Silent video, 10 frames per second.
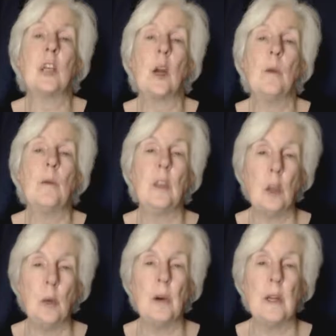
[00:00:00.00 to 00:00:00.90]
of the new
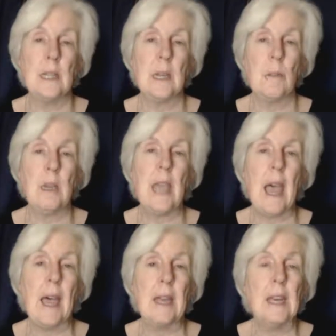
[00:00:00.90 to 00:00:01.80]
president
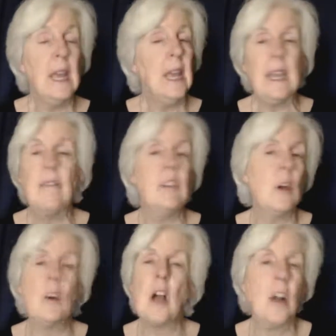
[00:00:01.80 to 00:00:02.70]
began, even though
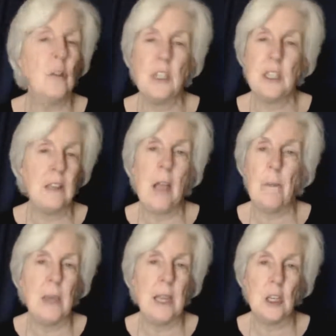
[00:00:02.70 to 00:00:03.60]
Congress did not
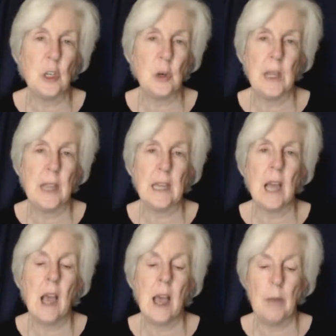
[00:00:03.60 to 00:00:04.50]
meet during that
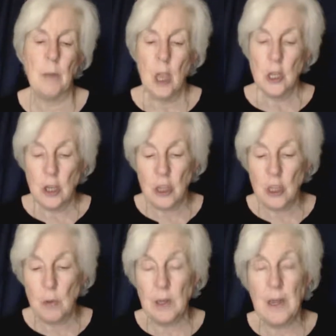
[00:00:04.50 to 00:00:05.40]
time, so that there
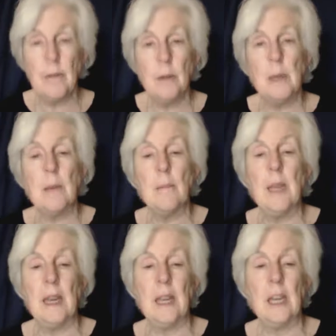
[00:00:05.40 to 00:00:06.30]
would never be a
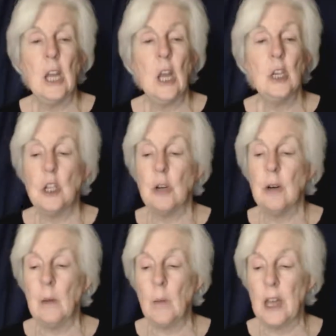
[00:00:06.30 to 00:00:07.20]
minute during
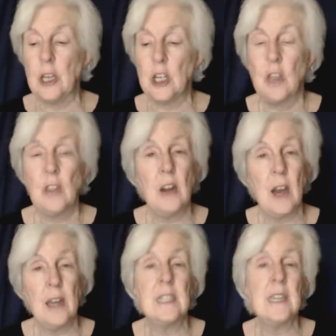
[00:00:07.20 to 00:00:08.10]
which the
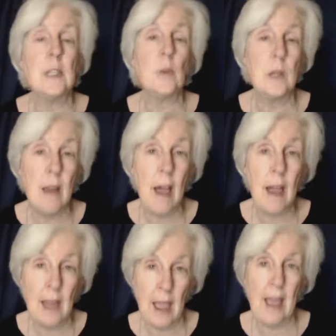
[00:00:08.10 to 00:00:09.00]
United States would not
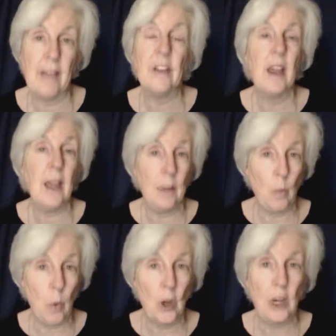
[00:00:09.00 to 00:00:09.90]
have a
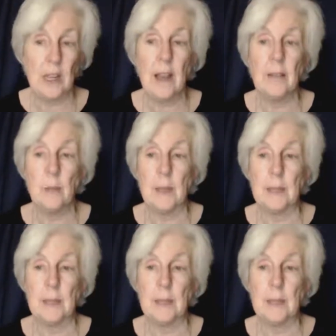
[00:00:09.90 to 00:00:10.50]
working government.